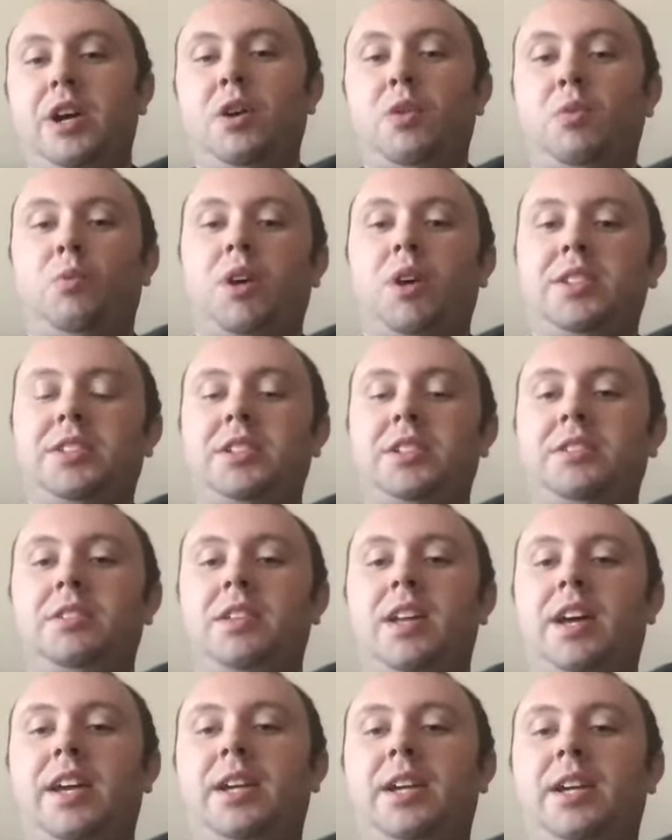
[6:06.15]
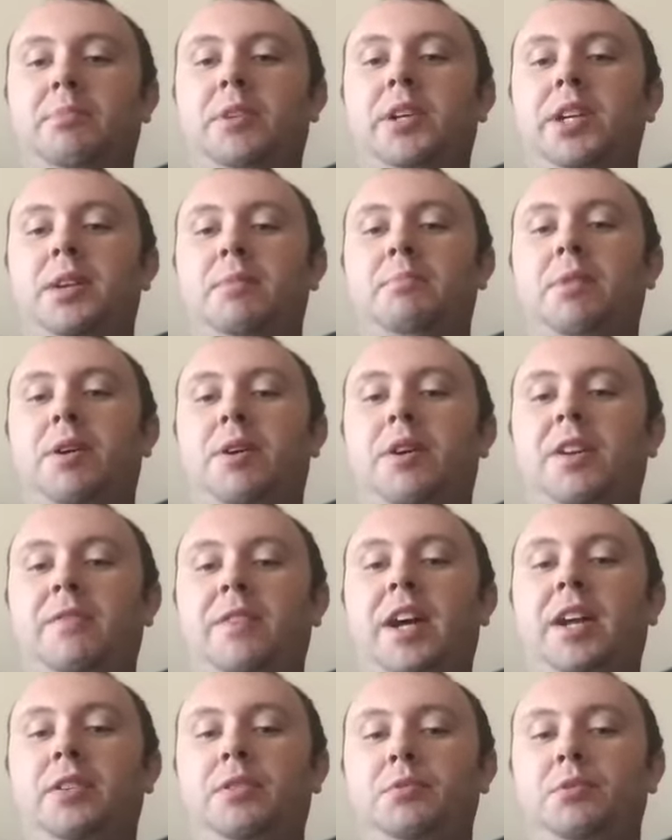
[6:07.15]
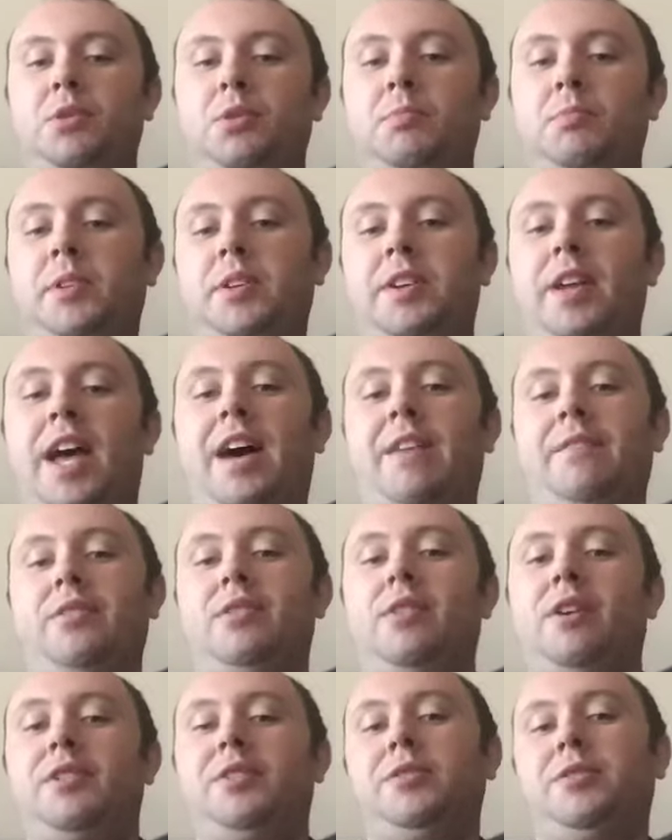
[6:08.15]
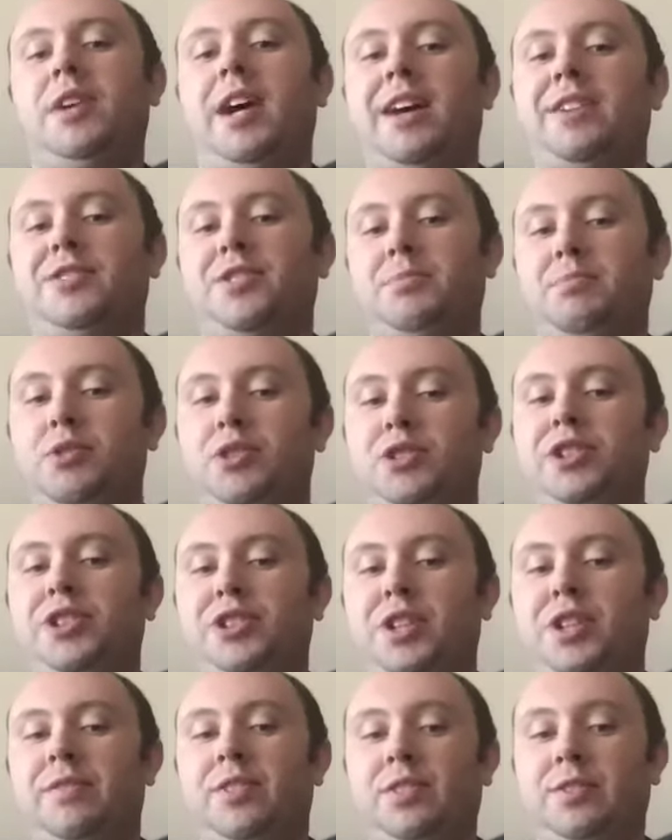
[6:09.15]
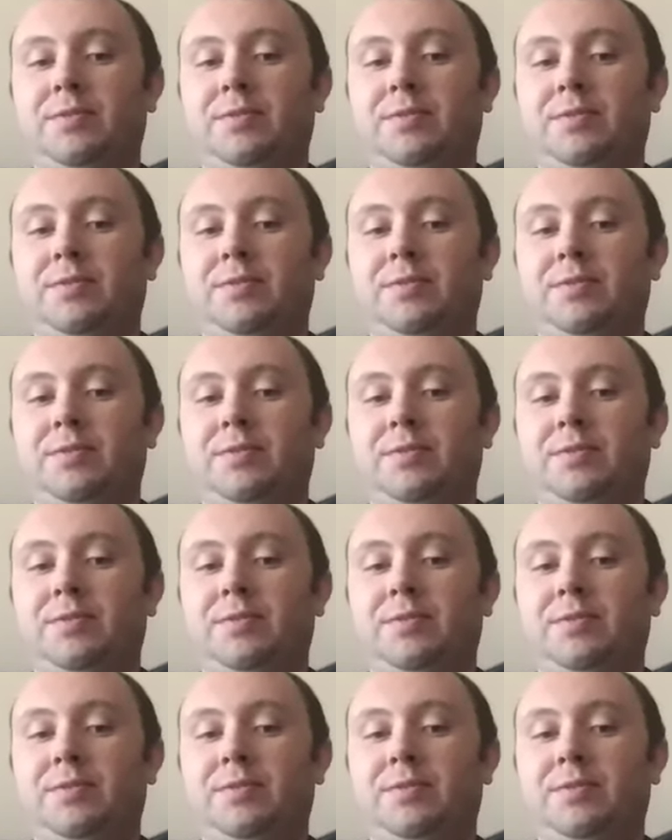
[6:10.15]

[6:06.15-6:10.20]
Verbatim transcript: What's it like being a part of that group and having all you guys to push each other?